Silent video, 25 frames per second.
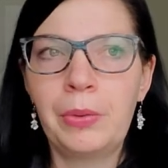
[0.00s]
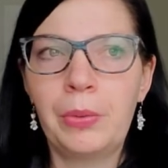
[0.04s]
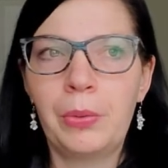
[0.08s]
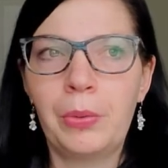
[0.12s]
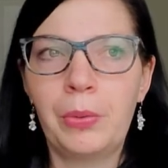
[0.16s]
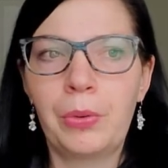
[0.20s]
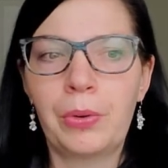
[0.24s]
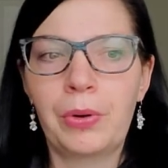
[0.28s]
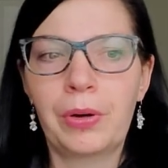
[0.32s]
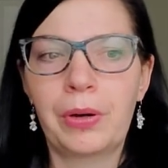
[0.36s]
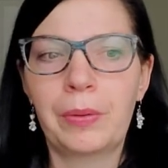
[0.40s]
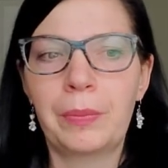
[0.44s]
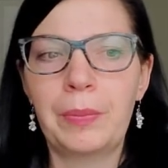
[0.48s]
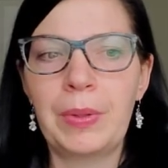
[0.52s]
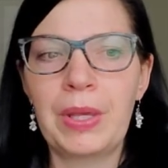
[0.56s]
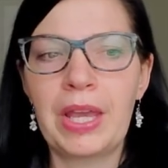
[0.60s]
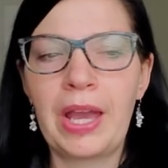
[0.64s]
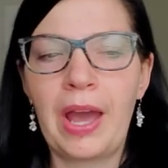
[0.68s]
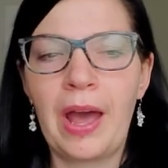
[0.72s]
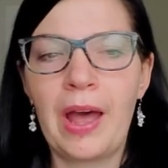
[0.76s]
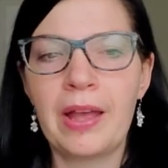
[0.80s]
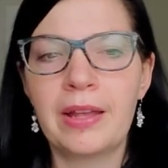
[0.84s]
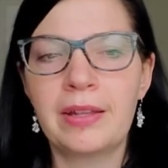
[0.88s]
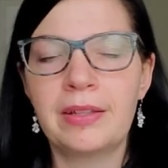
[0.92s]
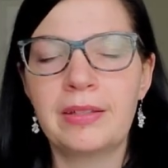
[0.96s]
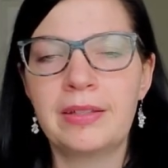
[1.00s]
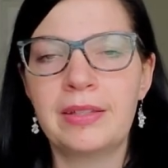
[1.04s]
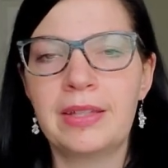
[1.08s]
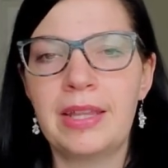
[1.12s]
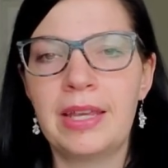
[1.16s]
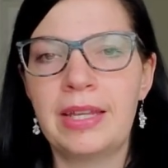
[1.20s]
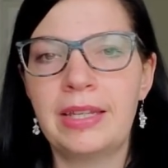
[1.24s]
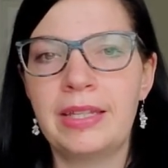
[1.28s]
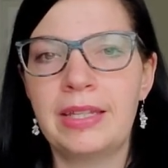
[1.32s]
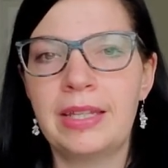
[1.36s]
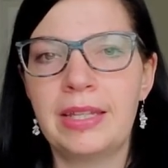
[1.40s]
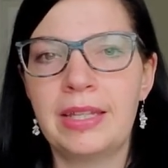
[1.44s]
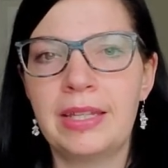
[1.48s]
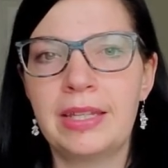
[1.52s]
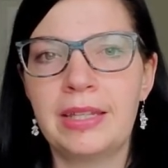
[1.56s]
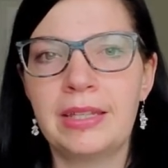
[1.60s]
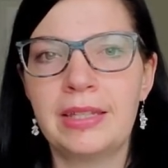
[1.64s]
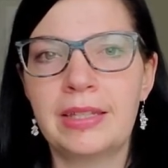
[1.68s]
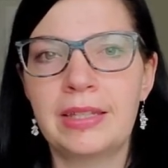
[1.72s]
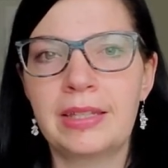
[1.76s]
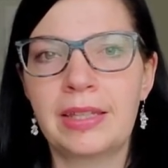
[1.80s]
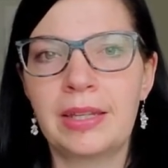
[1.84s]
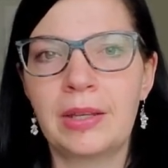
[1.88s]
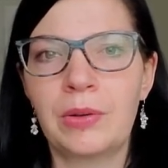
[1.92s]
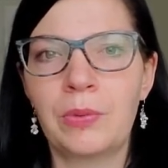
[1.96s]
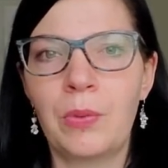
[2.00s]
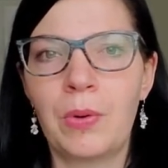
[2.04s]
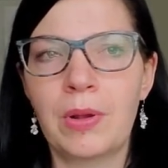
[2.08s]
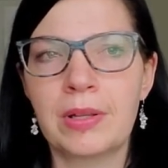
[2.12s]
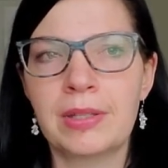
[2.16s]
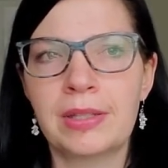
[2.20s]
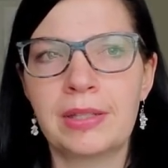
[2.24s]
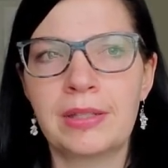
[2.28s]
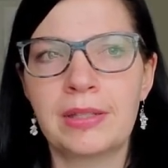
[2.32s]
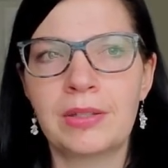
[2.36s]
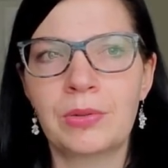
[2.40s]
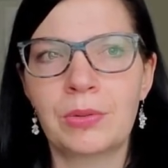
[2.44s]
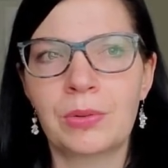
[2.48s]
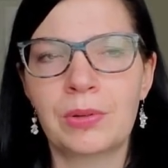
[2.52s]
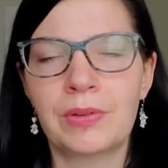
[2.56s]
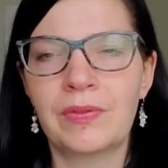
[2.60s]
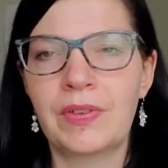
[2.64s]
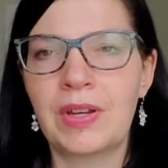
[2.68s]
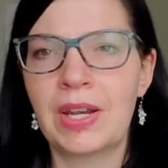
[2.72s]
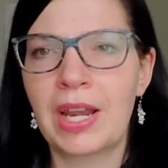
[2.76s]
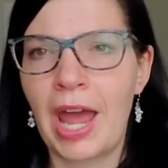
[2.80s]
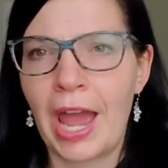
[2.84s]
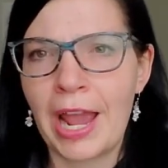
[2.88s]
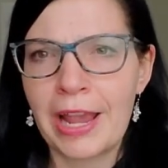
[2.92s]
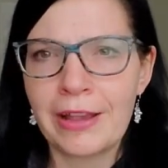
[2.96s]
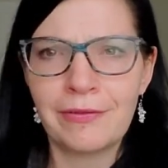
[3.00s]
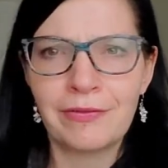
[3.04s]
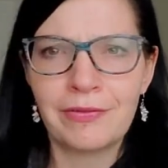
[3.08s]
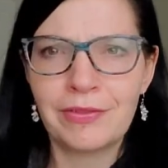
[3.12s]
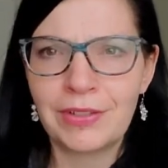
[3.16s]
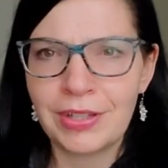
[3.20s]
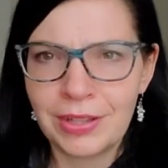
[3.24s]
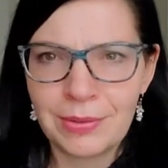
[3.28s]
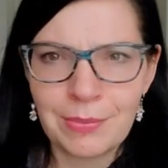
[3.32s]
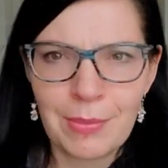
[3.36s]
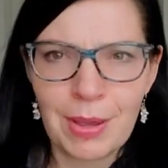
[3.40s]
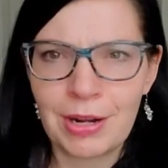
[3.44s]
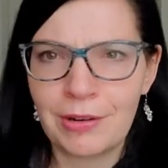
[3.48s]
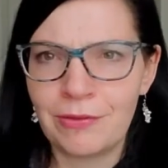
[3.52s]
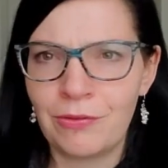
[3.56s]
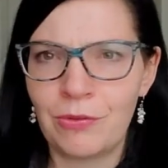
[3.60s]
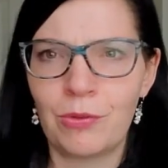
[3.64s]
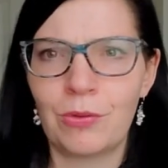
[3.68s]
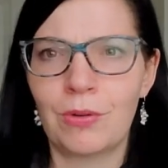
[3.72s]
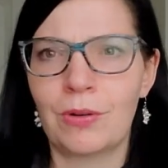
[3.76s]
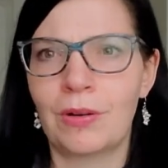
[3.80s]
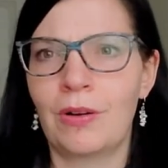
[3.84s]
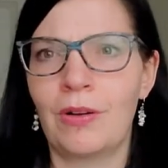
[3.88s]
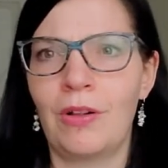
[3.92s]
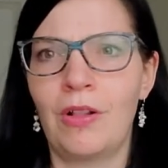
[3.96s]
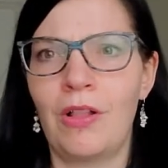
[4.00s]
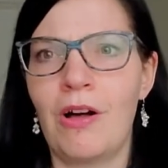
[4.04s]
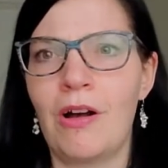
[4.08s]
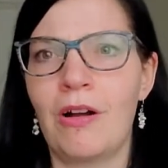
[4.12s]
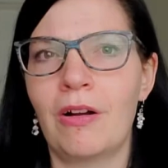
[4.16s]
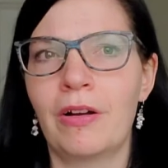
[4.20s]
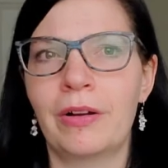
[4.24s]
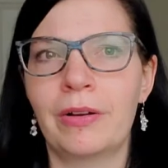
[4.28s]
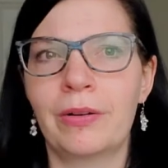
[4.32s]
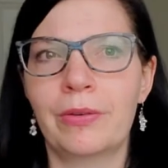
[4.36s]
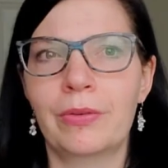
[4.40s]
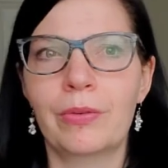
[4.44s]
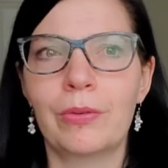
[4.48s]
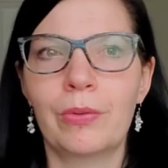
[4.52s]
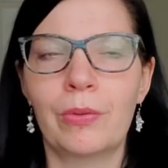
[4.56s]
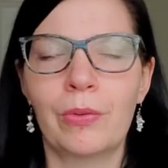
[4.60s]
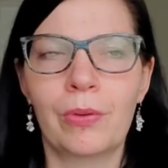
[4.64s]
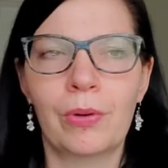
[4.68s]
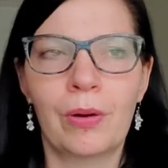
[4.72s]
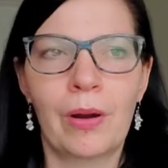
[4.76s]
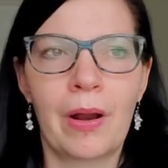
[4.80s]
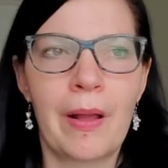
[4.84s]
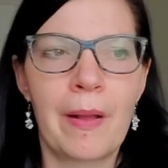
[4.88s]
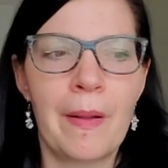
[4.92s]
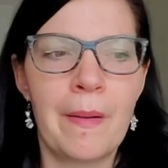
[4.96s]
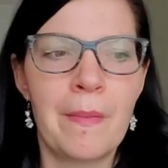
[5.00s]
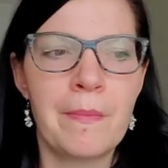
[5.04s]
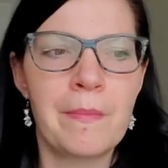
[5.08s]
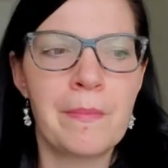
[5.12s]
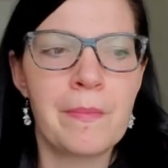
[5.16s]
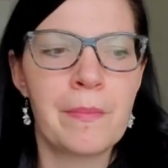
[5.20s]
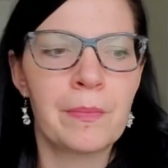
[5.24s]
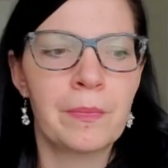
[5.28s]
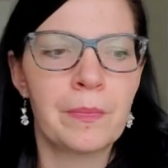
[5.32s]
or because it wasn't sort of a knife to the metaphorical heart, or a